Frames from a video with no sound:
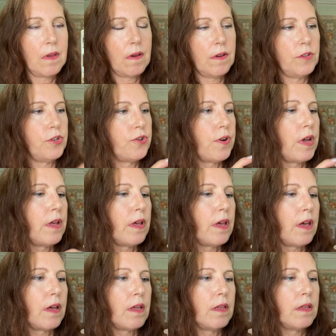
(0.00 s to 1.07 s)

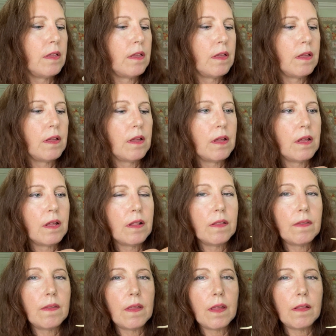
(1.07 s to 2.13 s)
Australia.
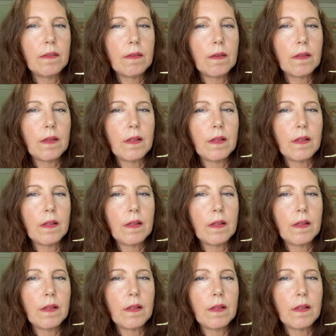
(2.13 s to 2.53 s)
It's